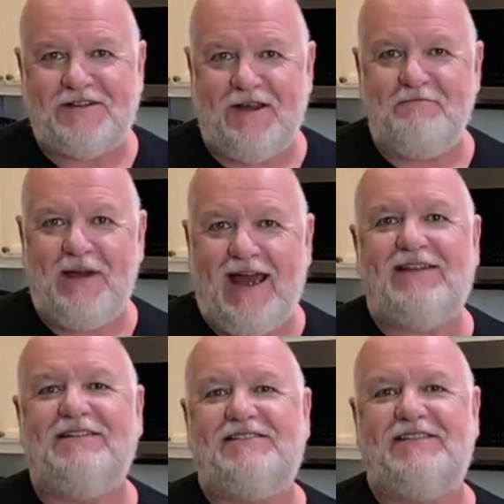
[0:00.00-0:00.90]
come
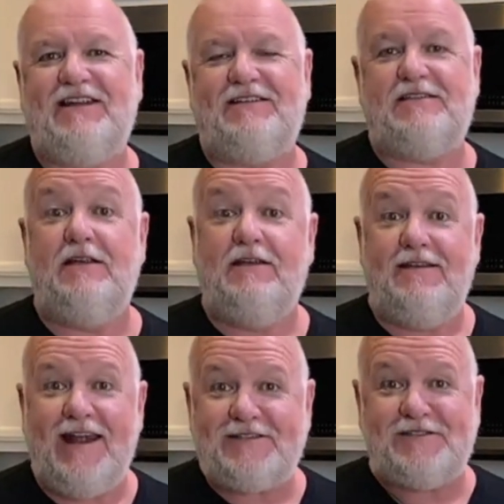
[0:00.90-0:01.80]
back and see us
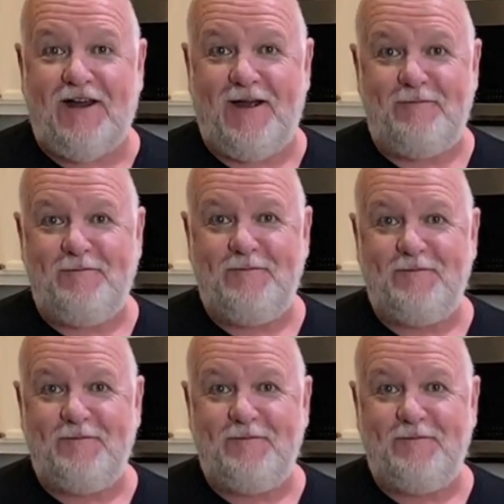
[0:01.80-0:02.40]
next time.